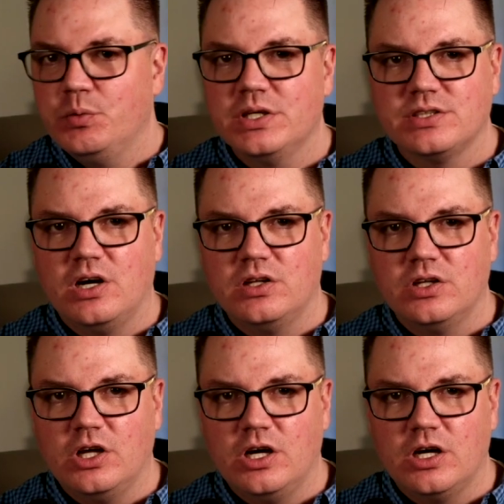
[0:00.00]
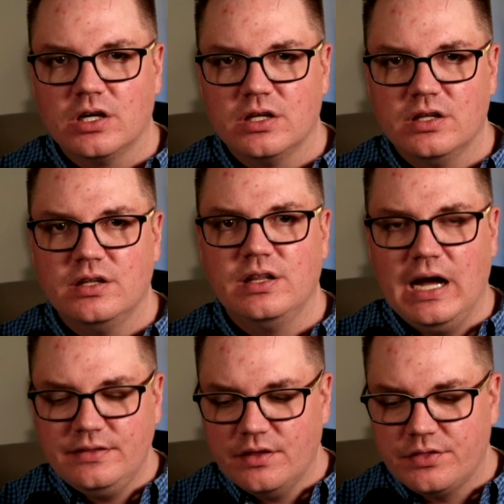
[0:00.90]
was all along.
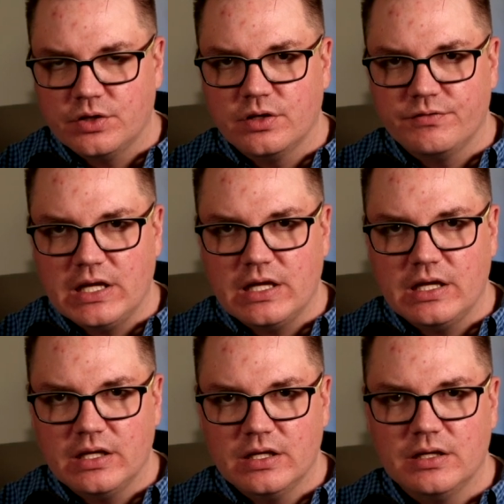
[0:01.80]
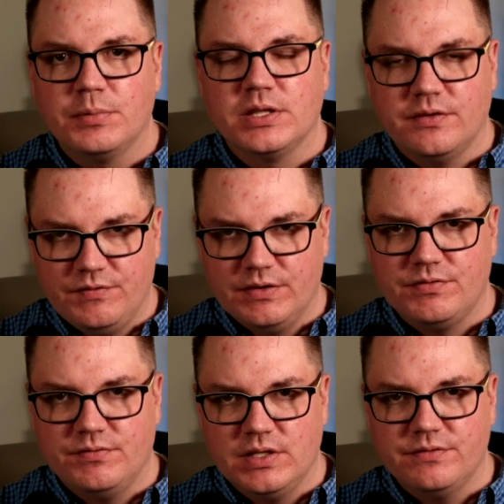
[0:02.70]
Not the 3rd of E, but the
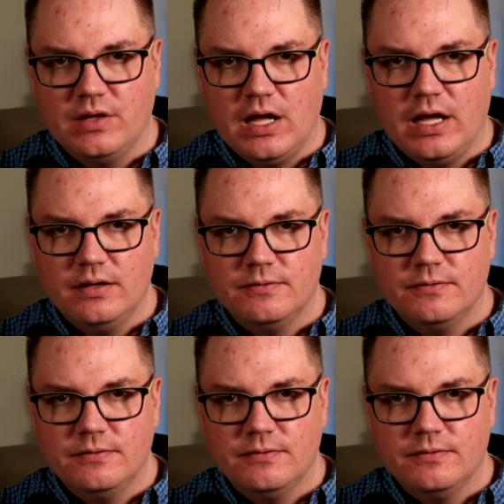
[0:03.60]
5th of D flat.